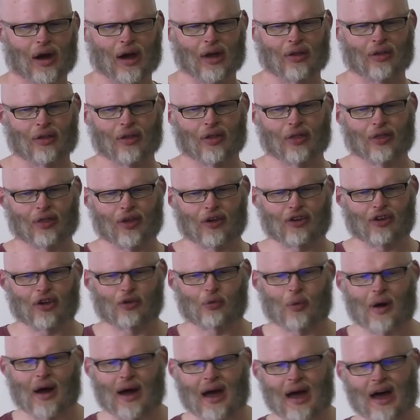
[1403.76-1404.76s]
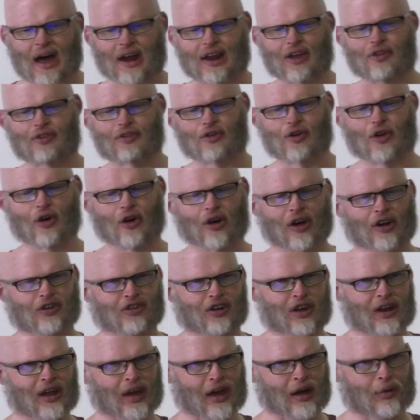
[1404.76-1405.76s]
And this is why I added
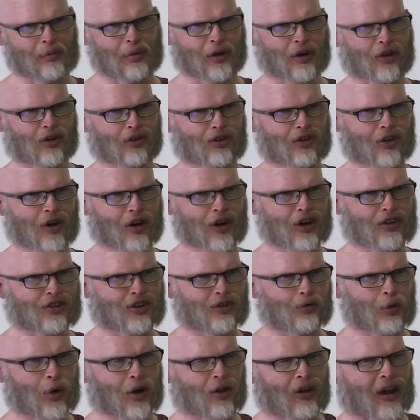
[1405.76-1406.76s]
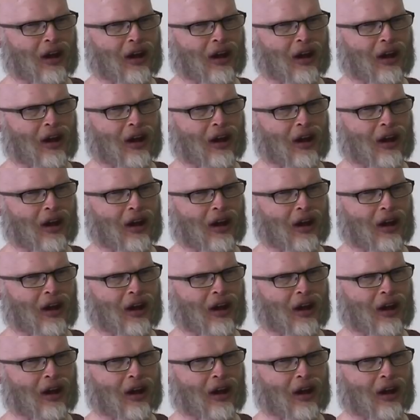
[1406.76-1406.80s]
Turkish in here, because Turkish is one